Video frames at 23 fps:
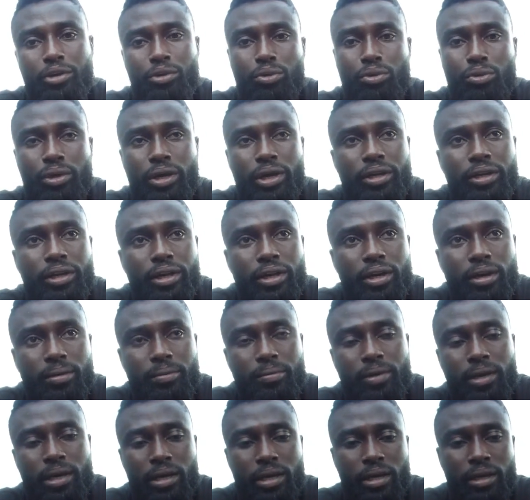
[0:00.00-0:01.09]
you could get
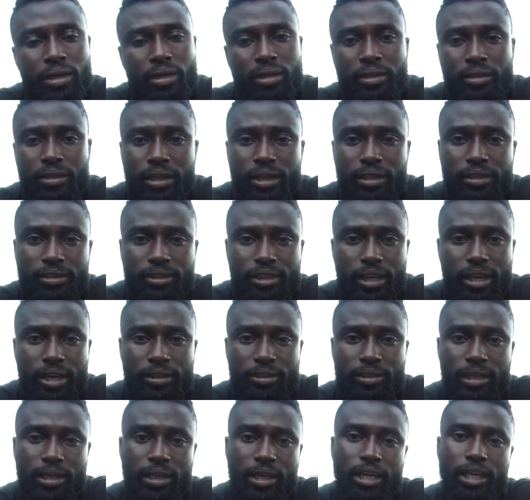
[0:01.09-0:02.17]
these
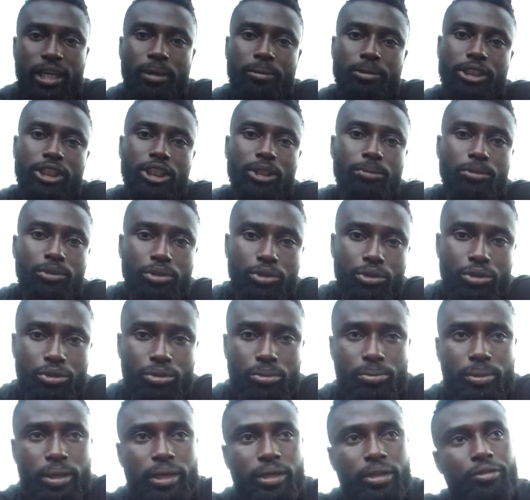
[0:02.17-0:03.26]
things and get them shipped to you.
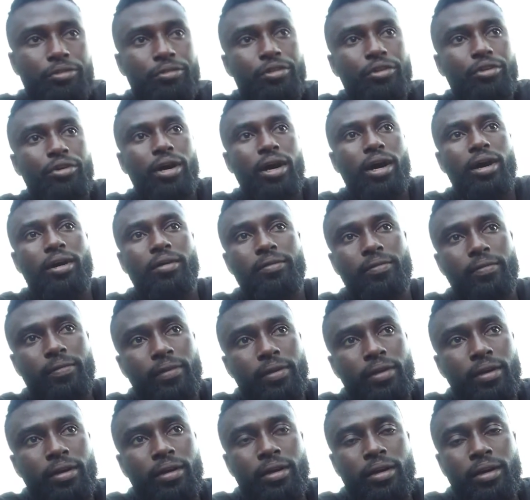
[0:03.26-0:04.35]
But if you are
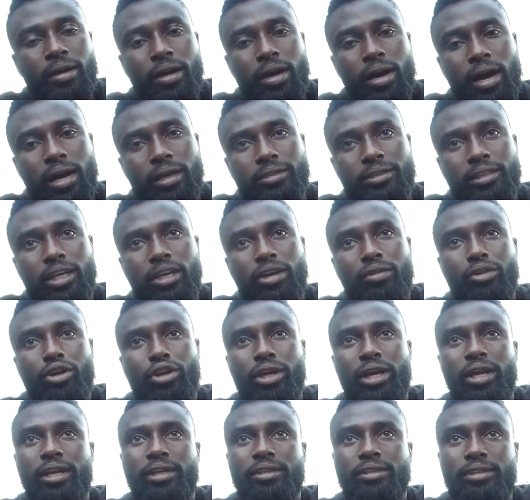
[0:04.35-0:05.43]
outside of the
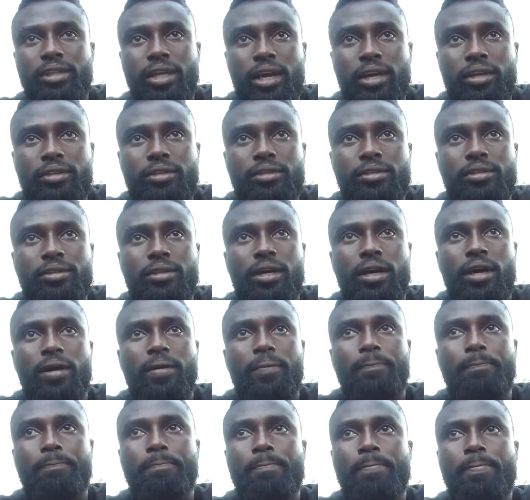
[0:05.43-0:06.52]
United States,
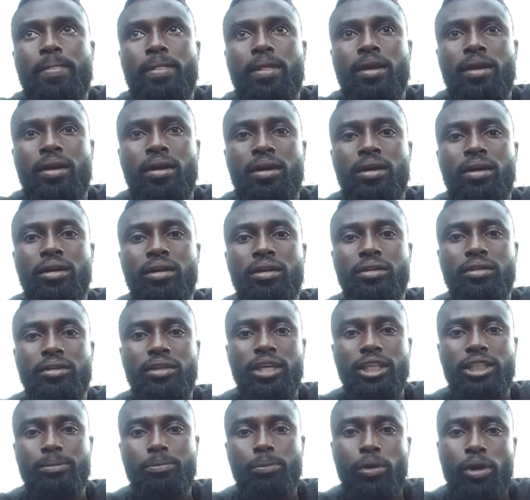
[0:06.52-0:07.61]
um,
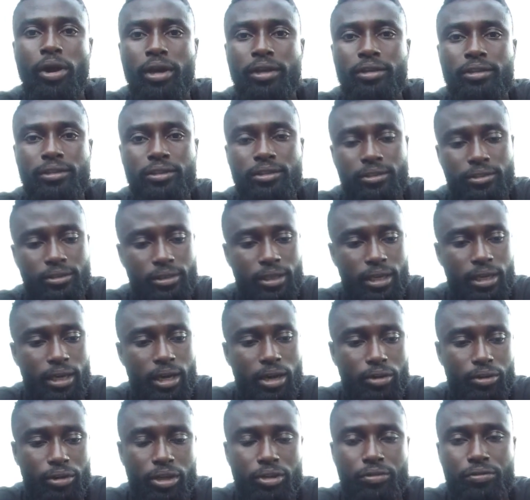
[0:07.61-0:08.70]
these points that
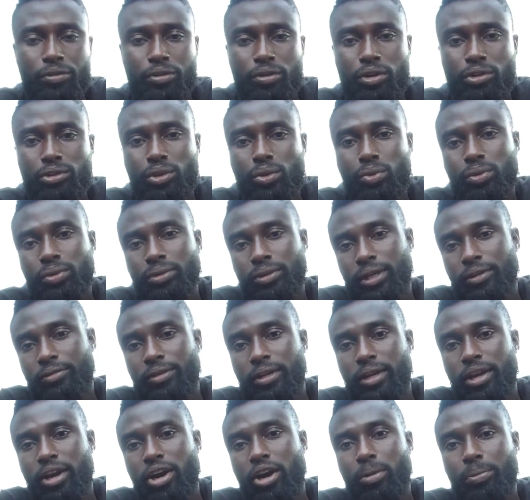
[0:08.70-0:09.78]
I'll give you also will
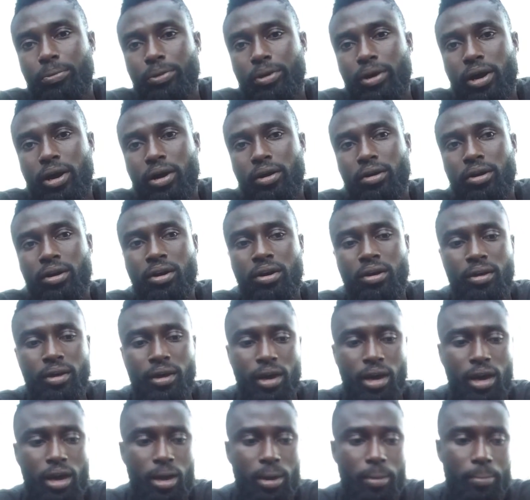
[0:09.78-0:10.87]
definitely help you out
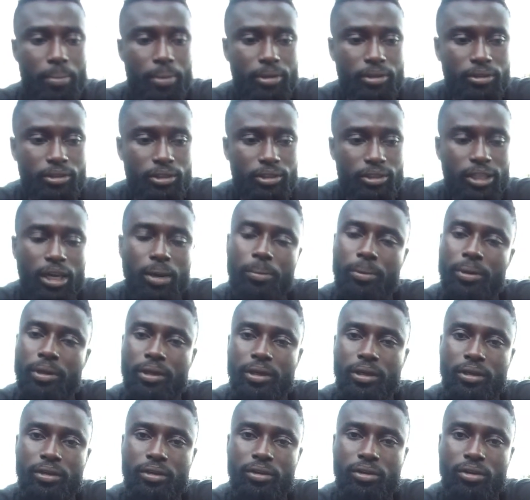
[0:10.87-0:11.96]
um, in
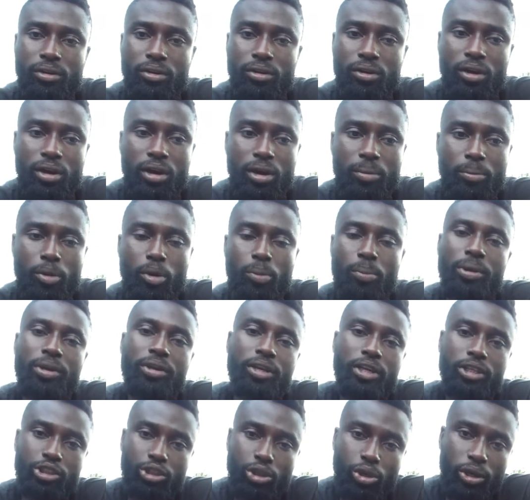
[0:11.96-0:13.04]
determining um, or
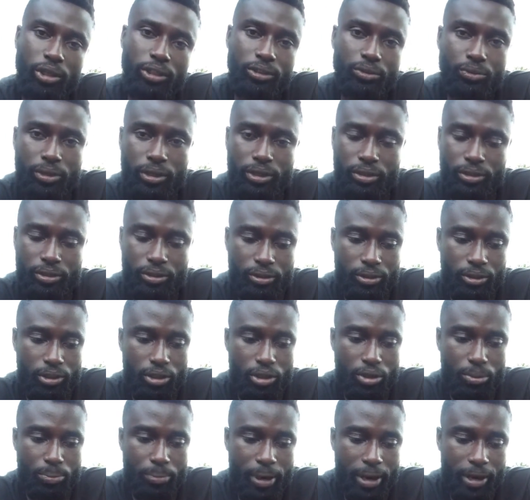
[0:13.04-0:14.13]
making a choice when you
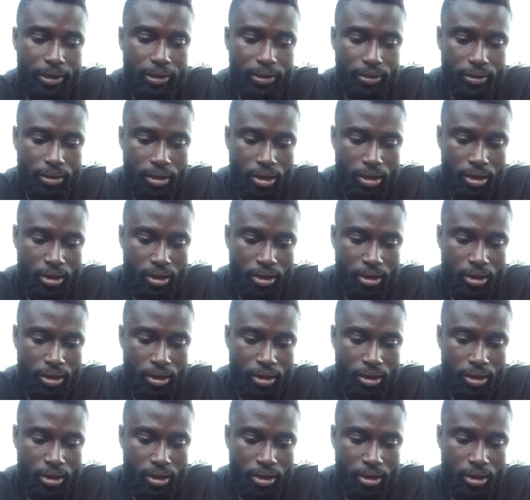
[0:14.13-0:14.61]
know, you're buying